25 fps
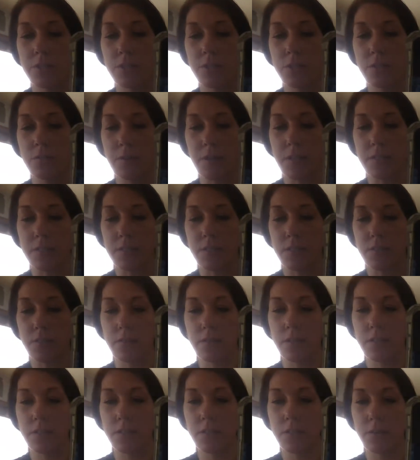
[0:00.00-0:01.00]
to answer
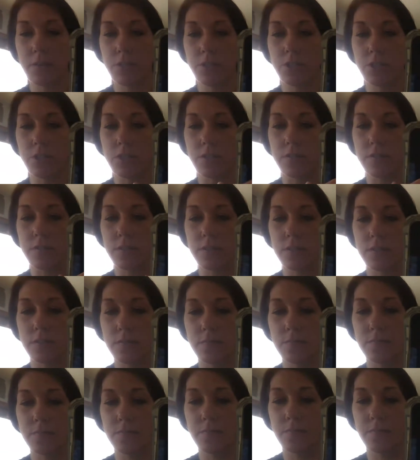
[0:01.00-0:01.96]
these questions.